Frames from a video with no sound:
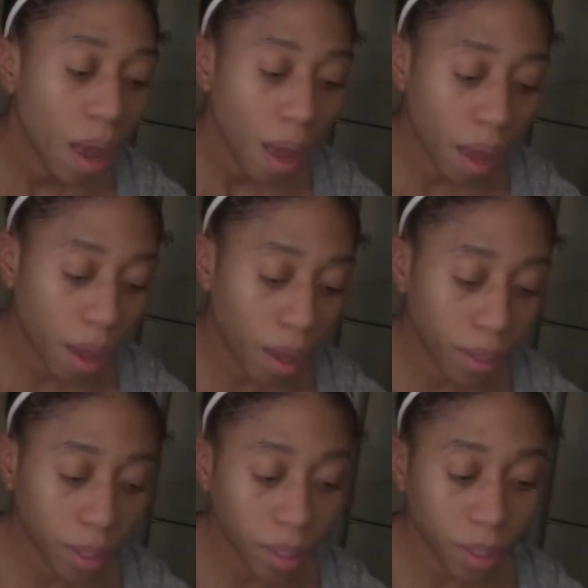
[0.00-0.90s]
and
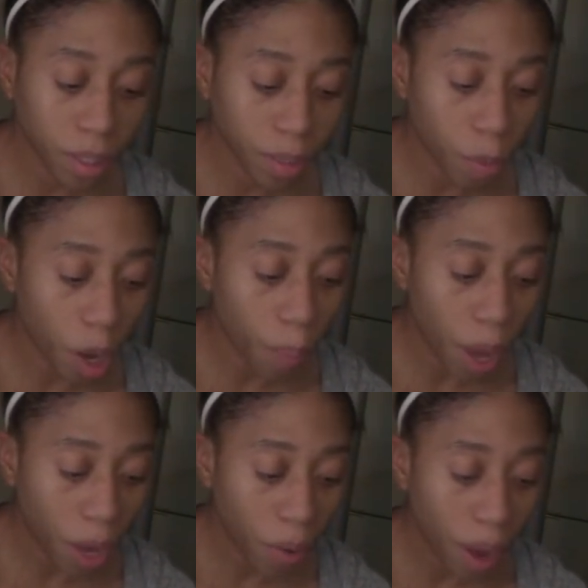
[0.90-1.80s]
since it's a small
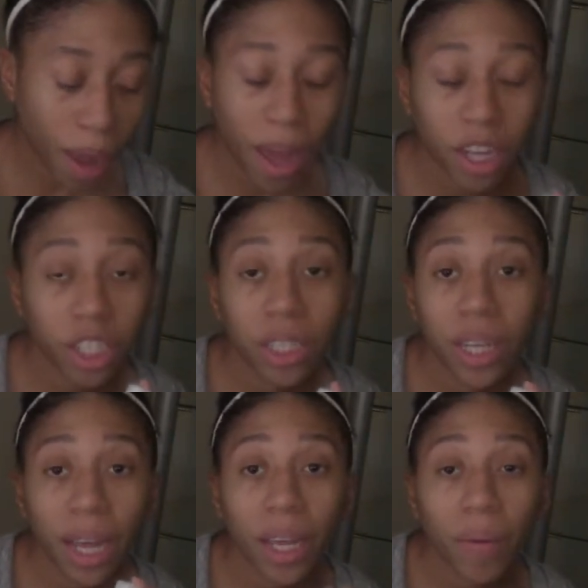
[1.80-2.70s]
bottle, I actually
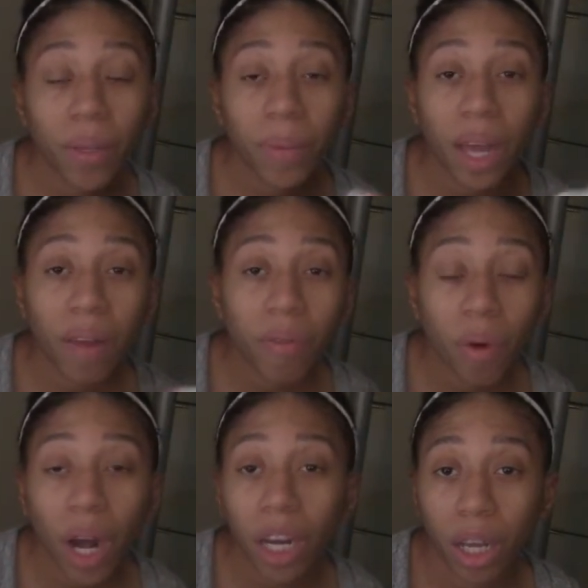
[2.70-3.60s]
take it with me
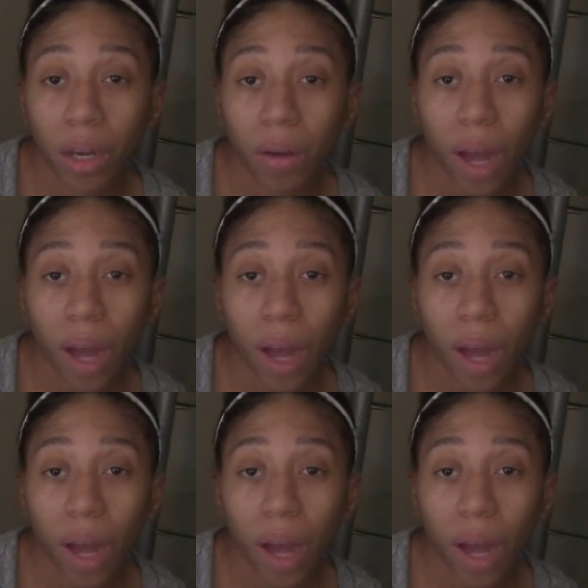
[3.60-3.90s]
everywhere I go.